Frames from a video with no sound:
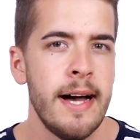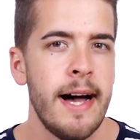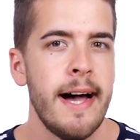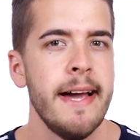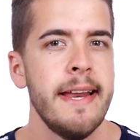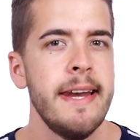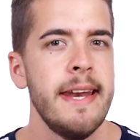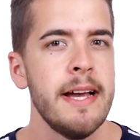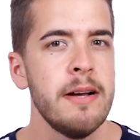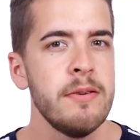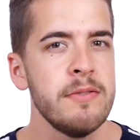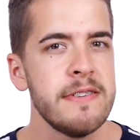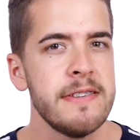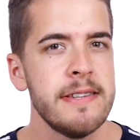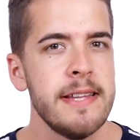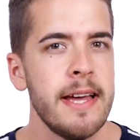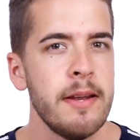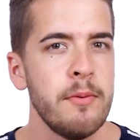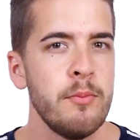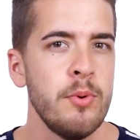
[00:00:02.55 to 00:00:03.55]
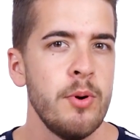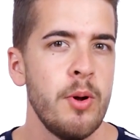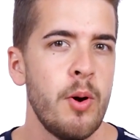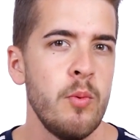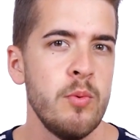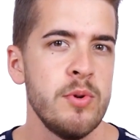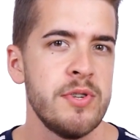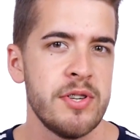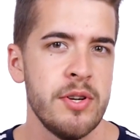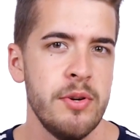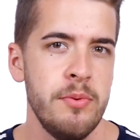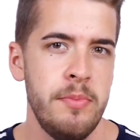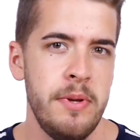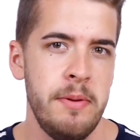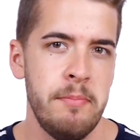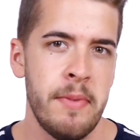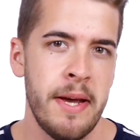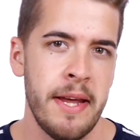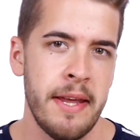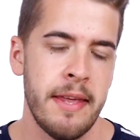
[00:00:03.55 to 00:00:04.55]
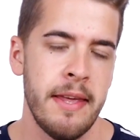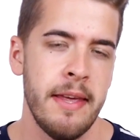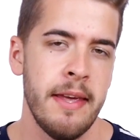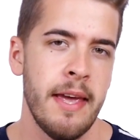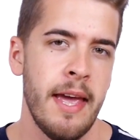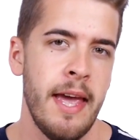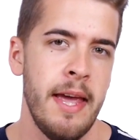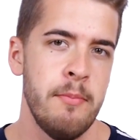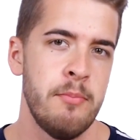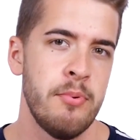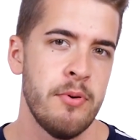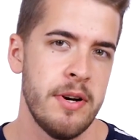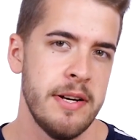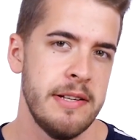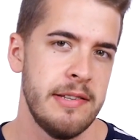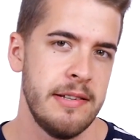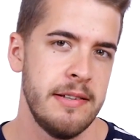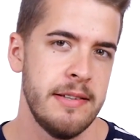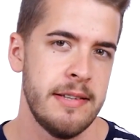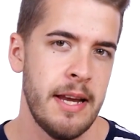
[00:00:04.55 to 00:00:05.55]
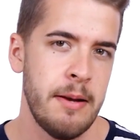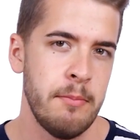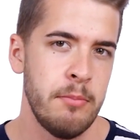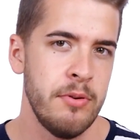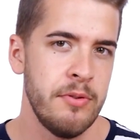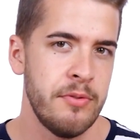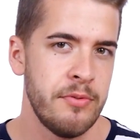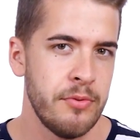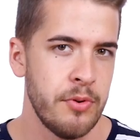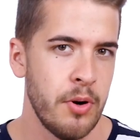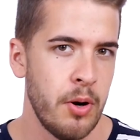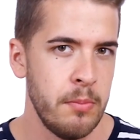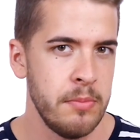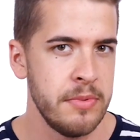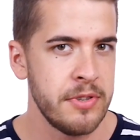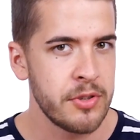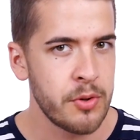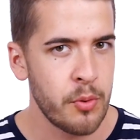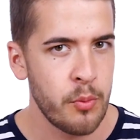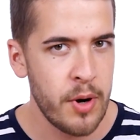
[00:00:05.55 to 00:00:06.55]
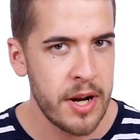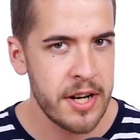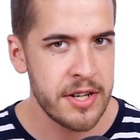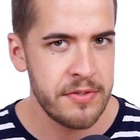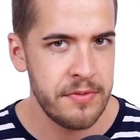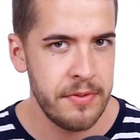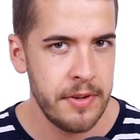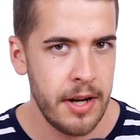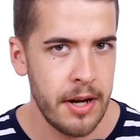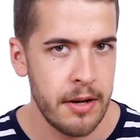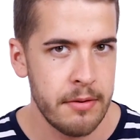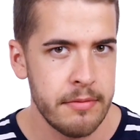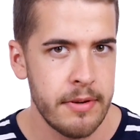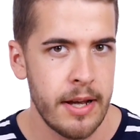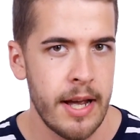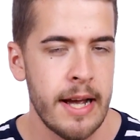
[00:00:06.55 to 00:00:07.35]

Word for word: I announced that we'll also be making a pricing table from scratch video.